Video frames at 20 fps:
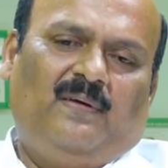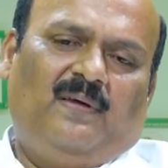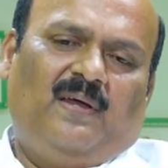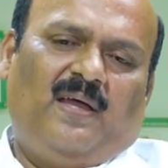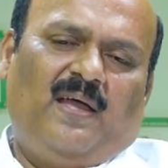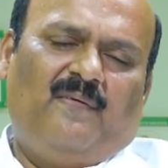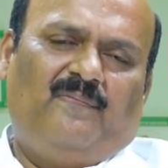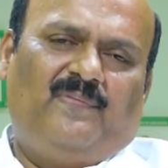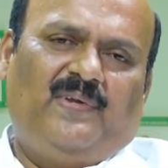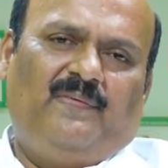
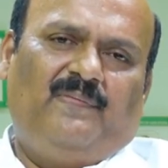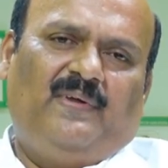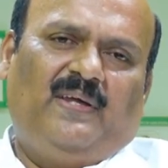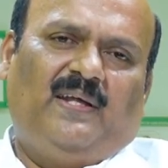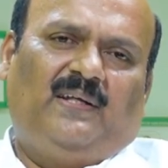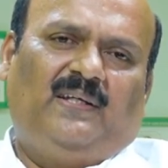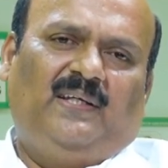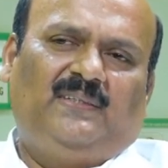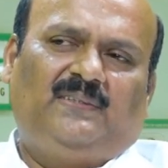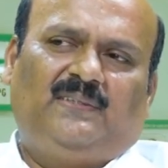every week
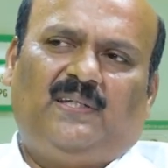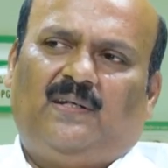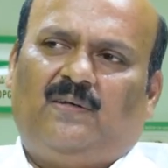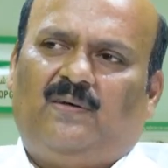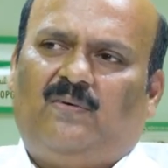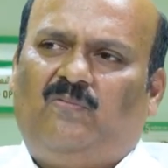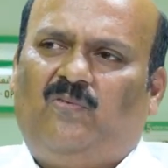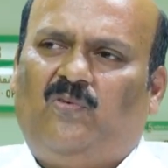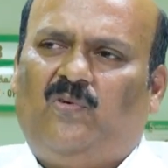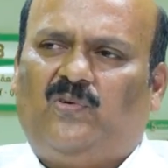at least
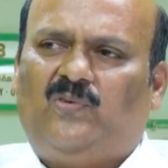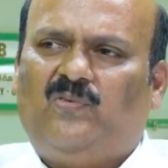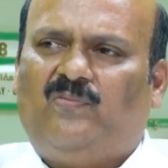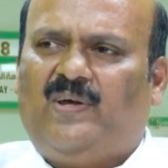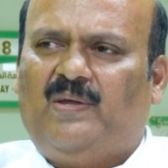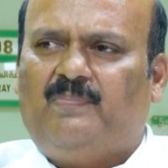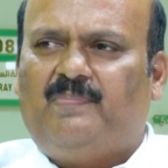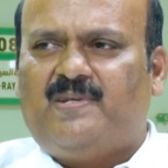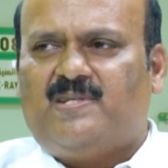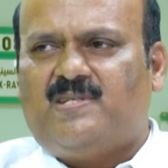4 to
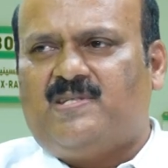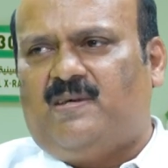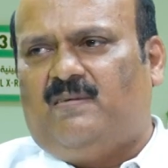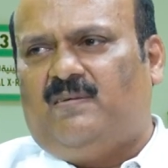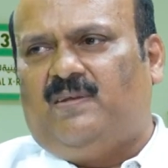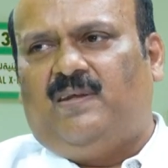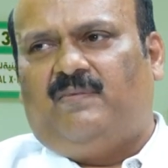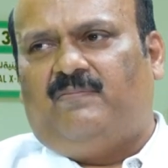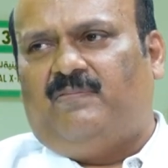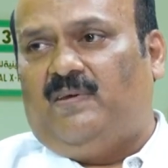5 patients I will
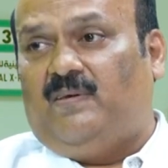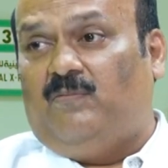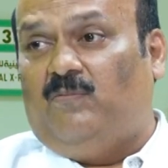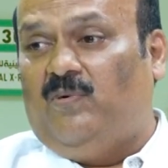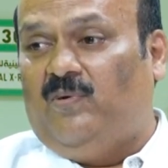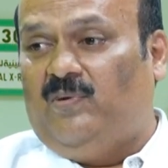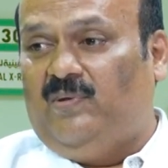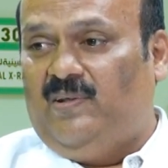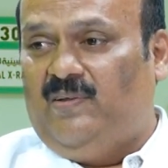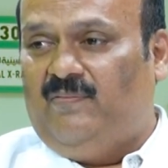get
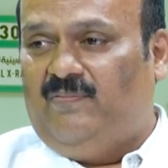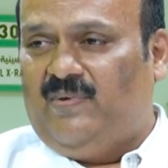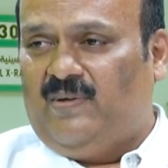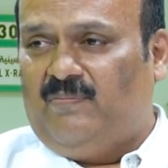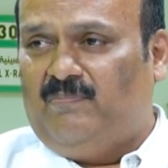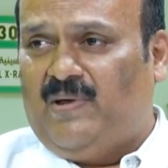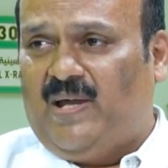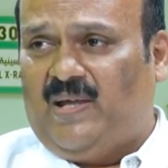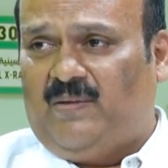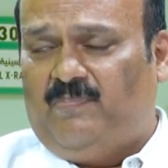only for
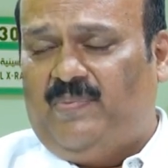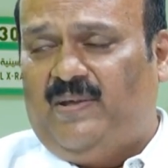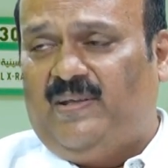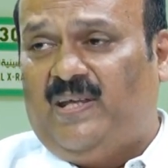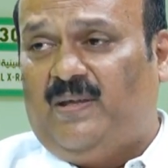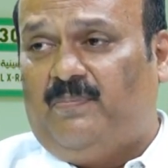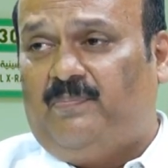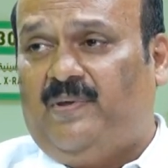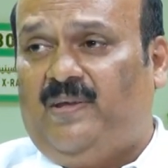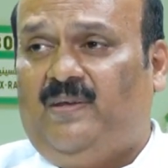back pain,
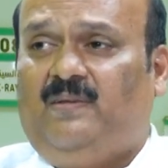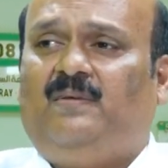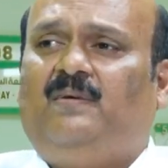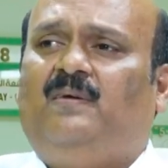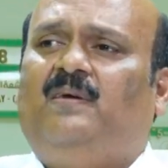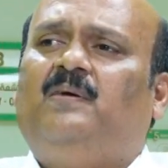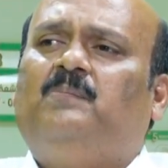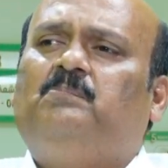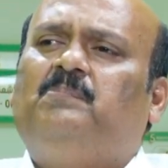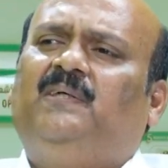neck pain.
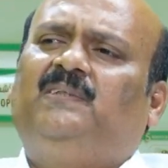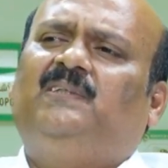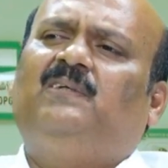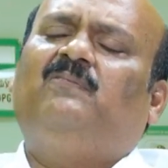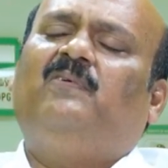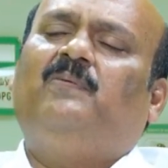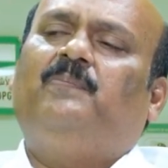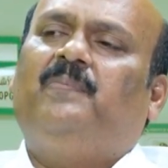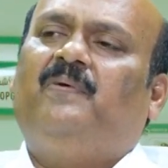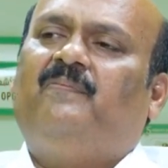Patients
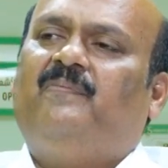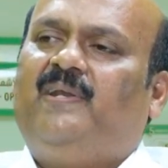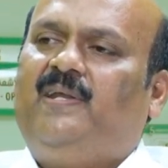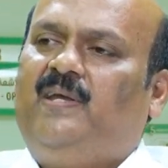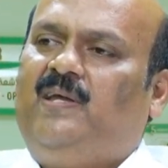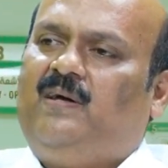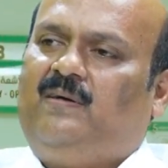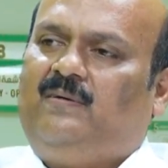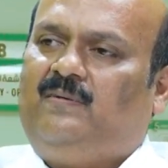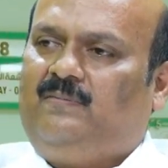will be very
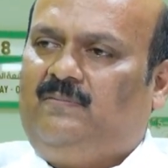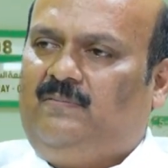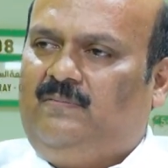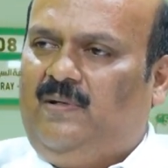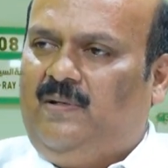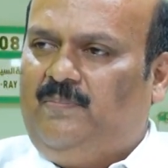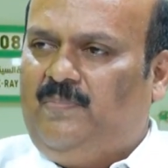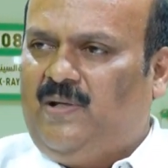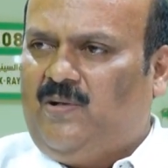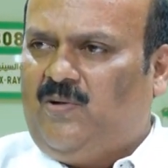young,
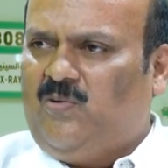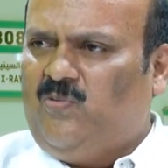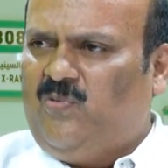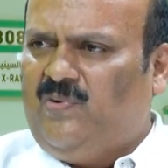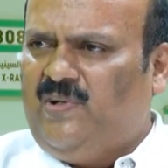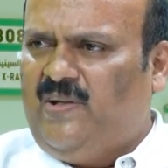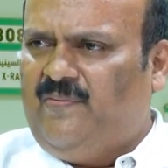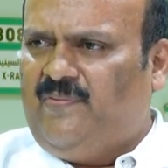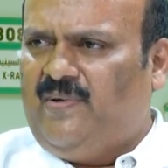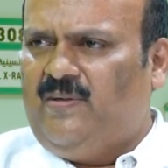will be around
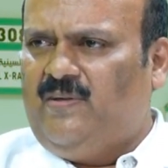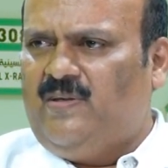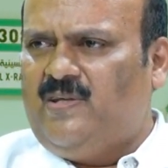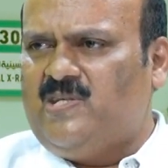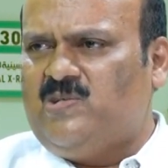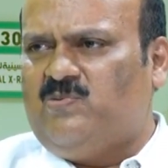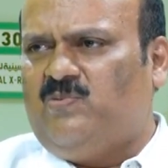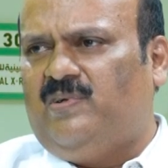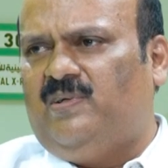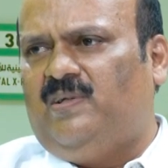25
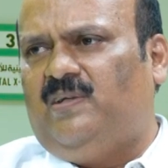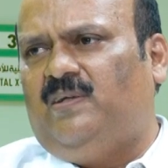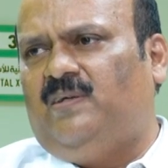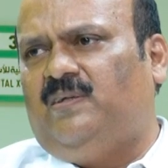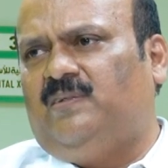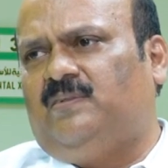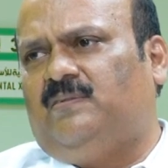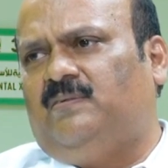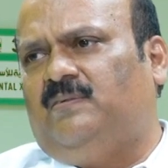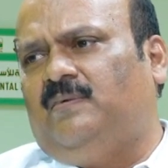years, 20
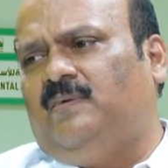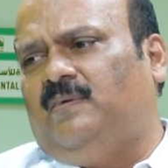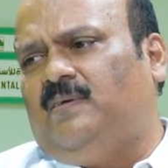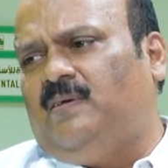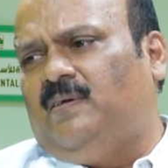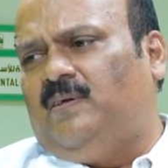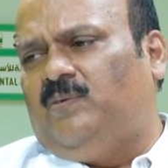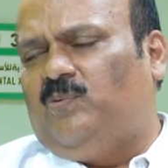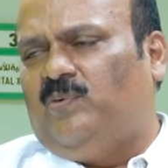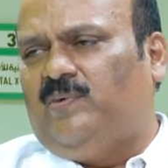years,
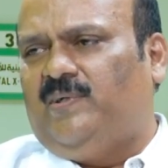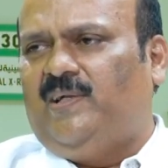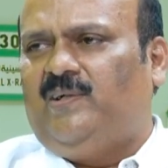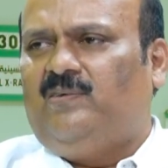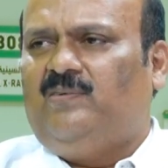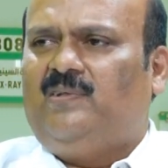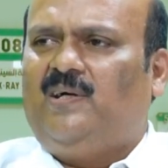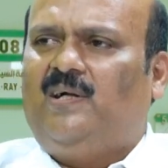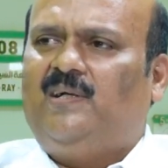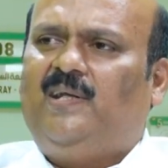20
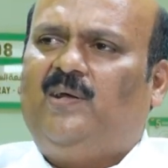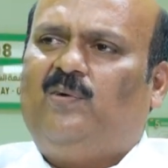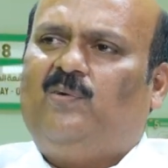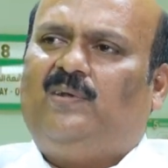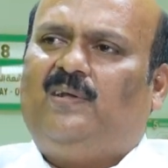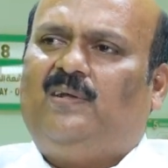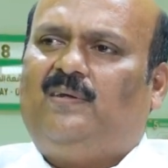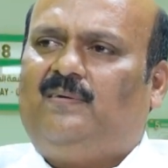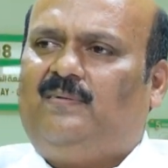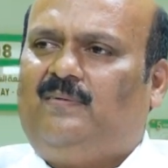to 30
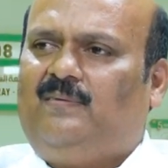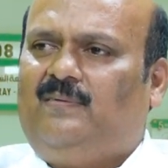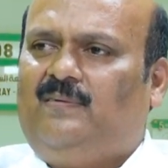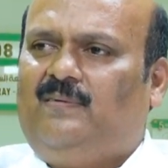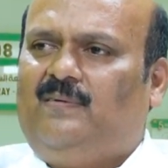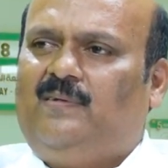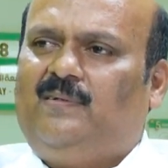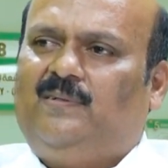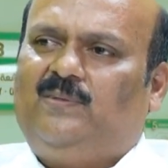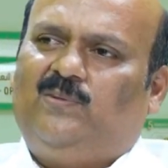only.
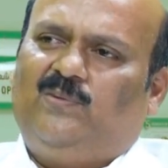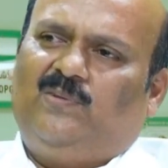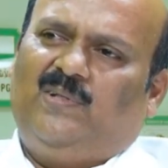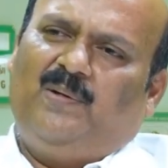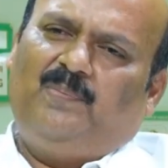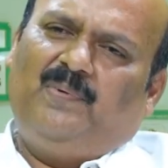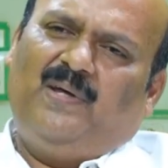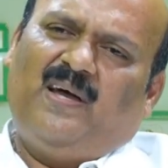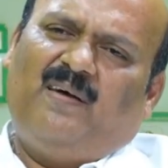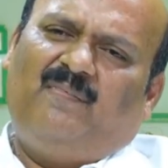So they'll
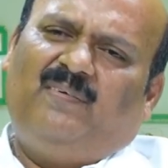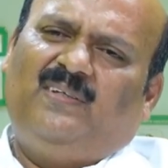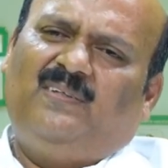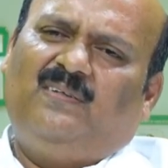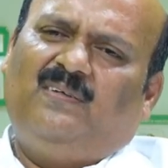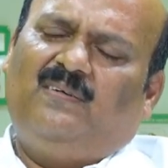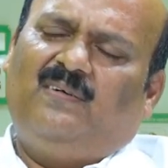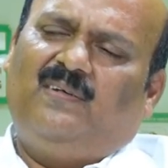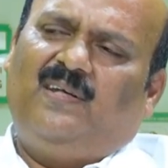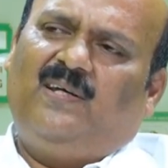be
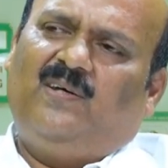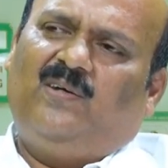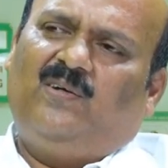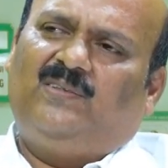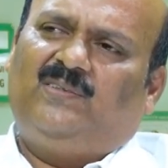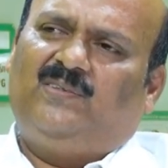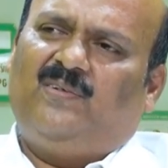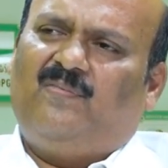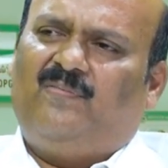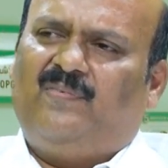having
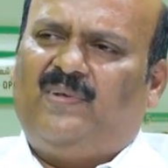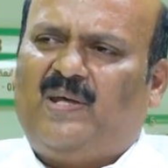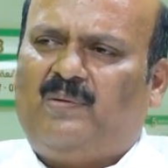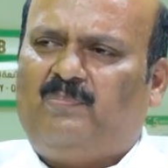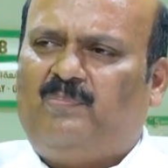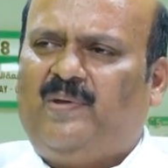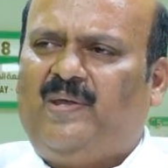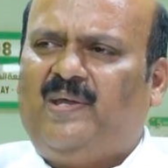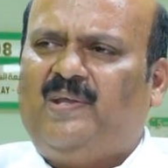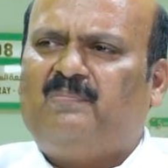recurrence of
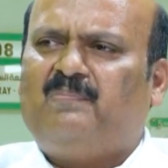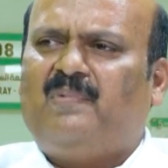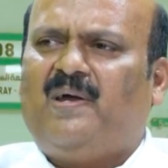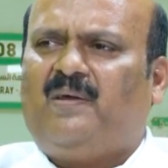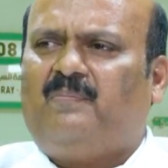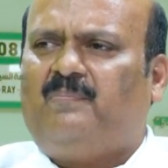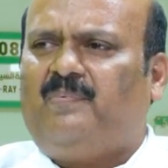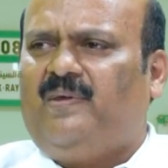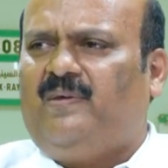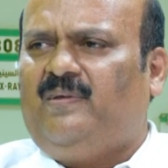neck pain, back
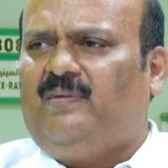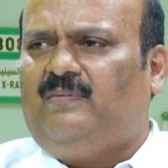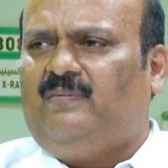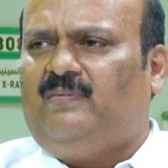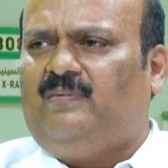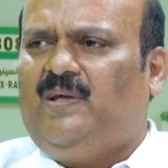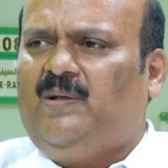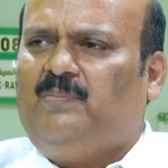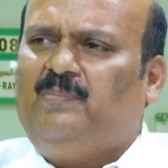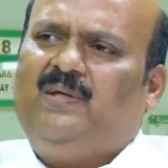pain.
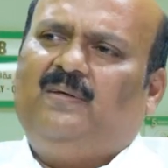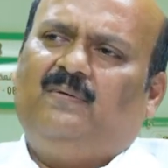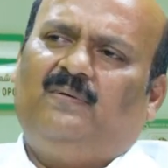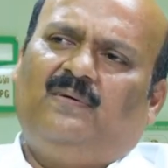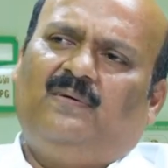They'll be